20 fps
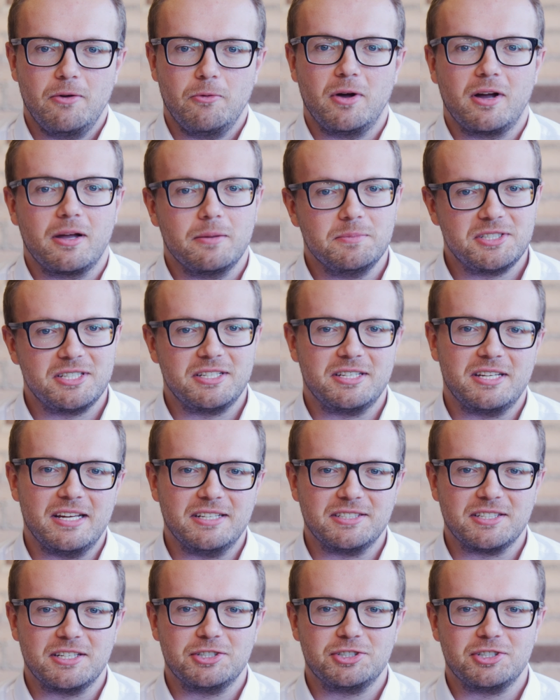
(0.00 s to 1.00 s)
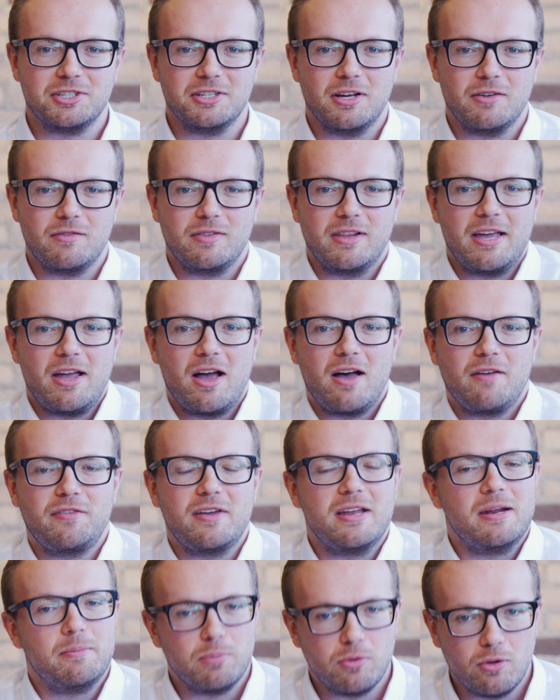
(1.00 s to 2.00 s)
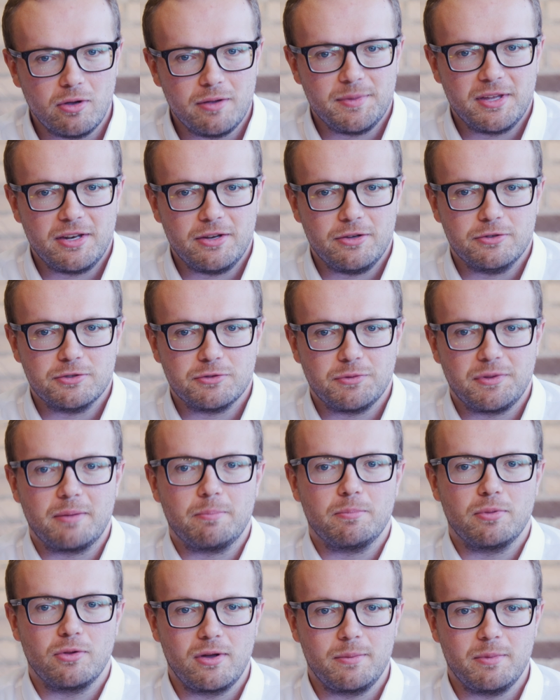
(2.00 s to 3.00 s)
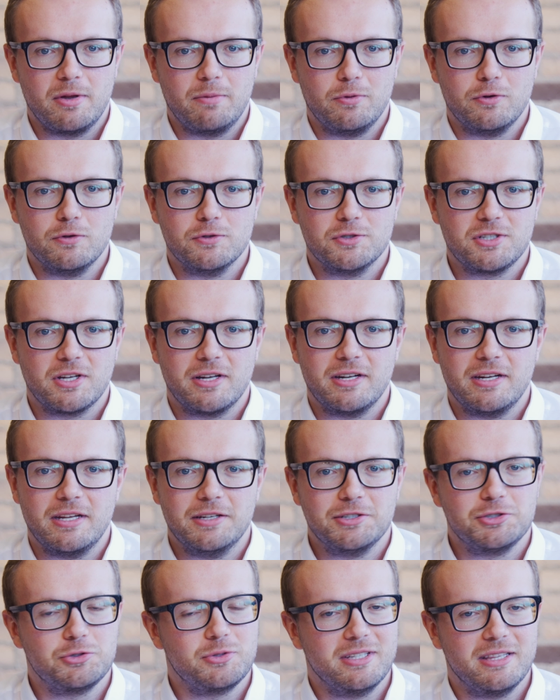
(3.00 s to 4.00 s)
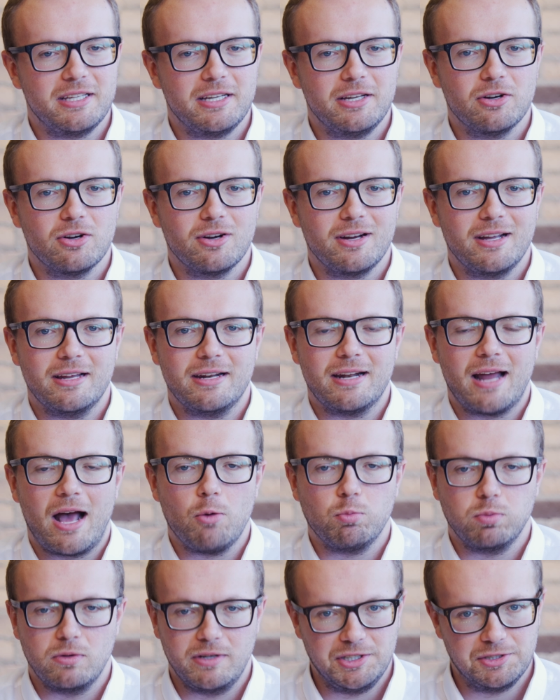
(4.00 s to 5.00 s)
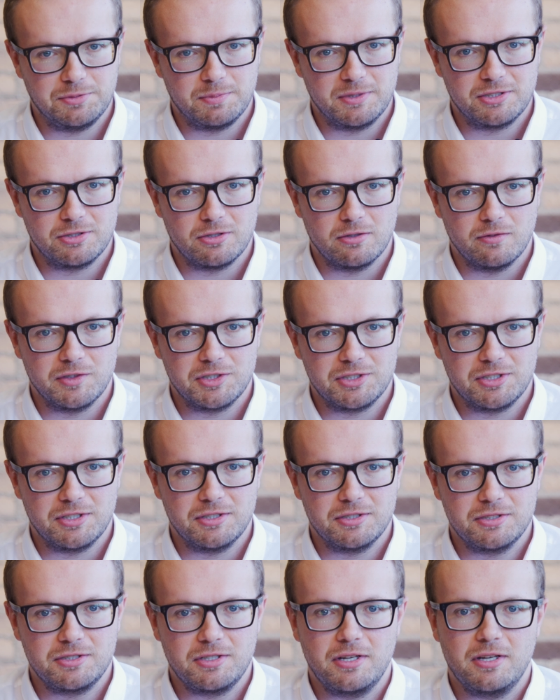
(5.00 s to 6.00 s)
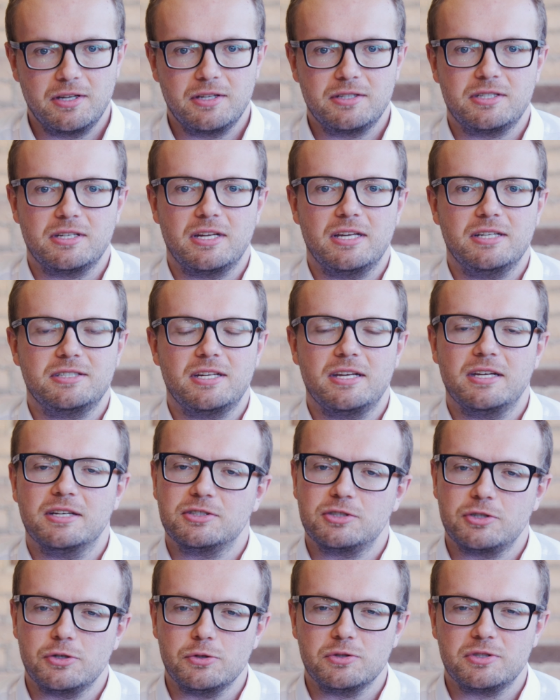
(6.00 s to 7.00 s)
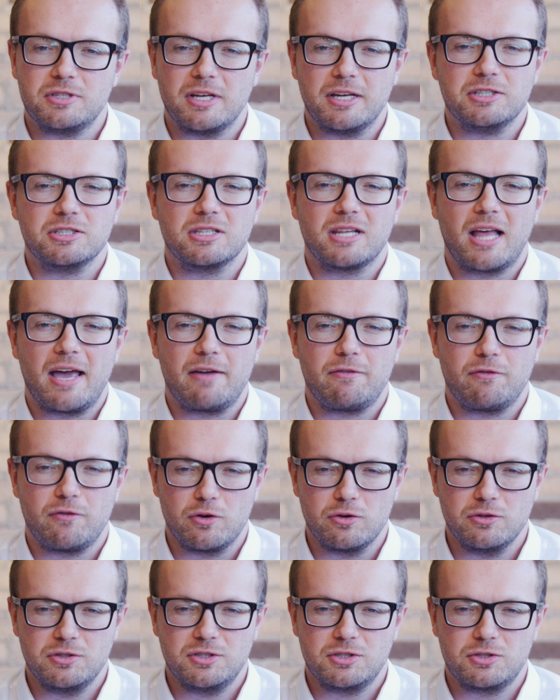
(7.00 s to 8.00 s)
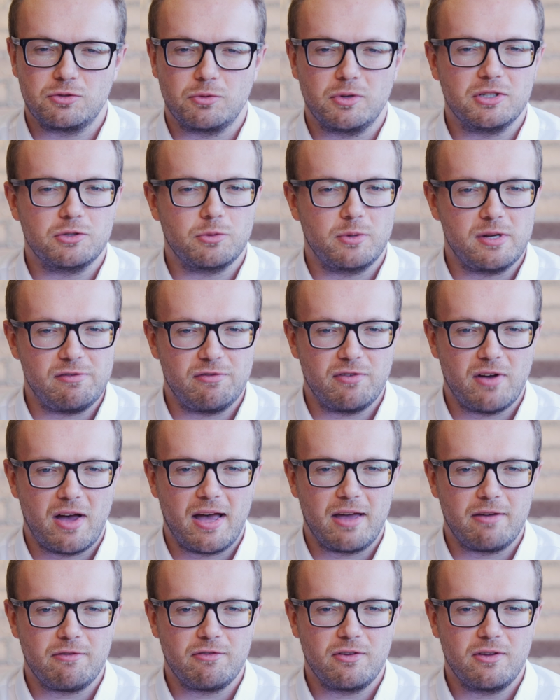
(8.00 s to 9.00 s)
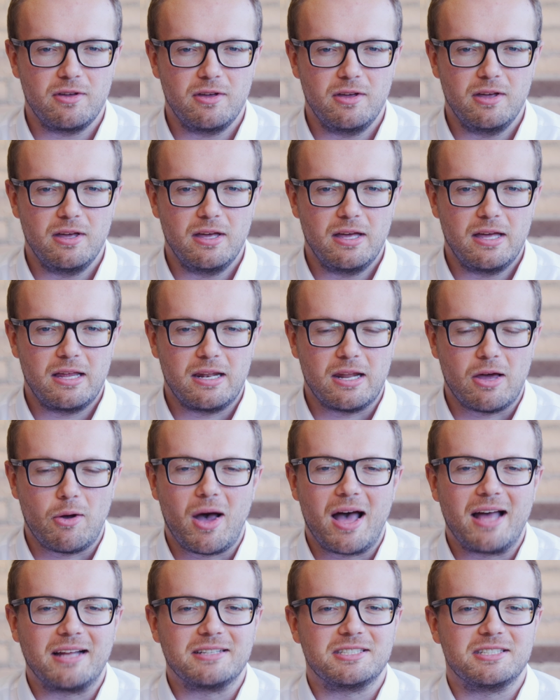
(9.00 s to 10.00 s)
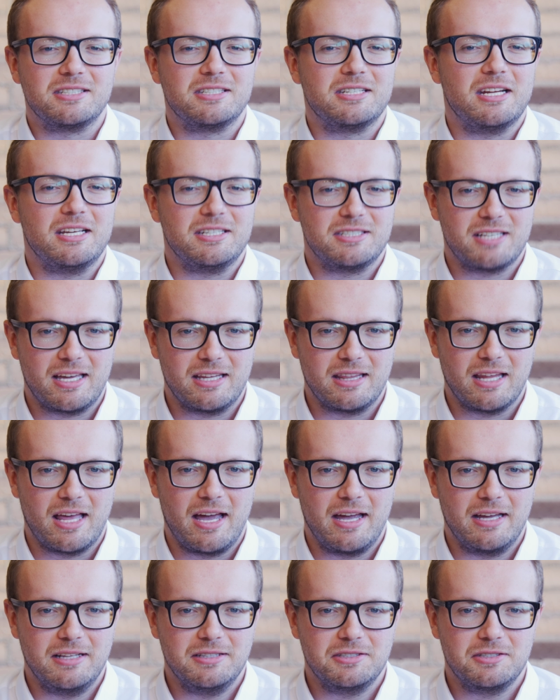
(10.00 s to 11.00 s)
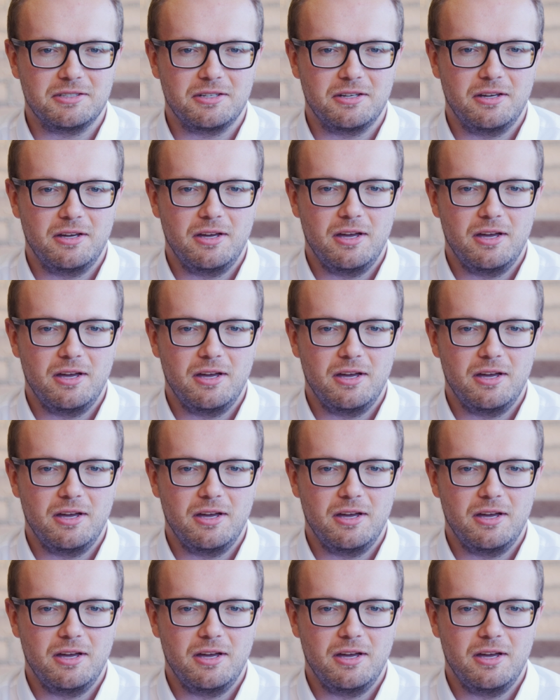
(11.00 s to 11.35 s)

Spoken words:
Welcome to today's edition of Layoff and Employment News with Employment Boost, an industry leader in outplacement services. Today's date is Tuesday, July 1st, 2025. Now on to today's headlines.